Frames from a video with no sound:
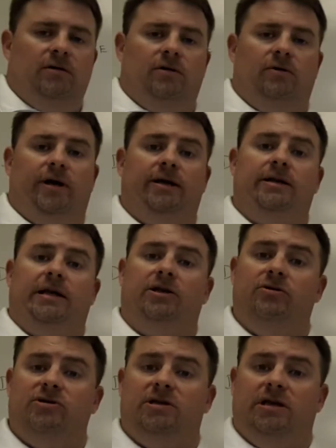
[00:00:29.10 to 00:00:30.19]
right, and
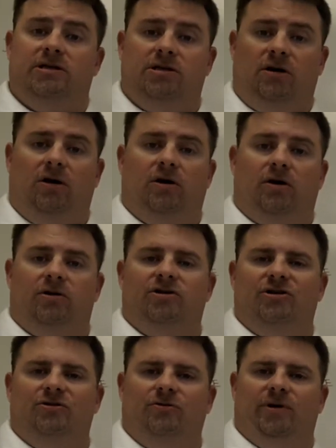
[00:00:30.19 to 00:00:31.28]
used a
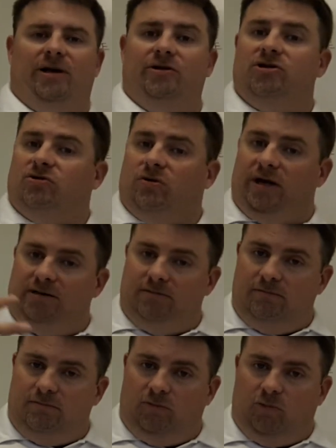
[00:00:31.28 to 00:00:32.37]
guitar to illustrate
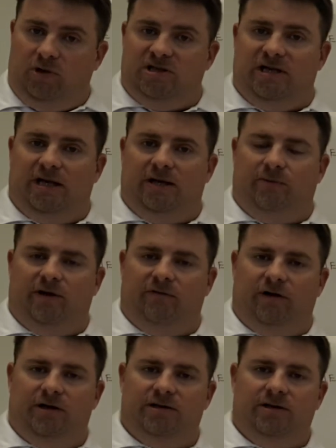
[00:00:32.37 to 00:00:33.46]
what a standing wave
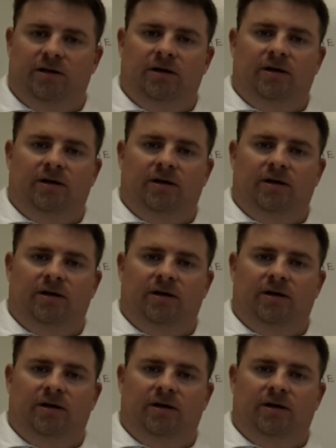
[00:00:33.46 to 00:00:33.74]
was.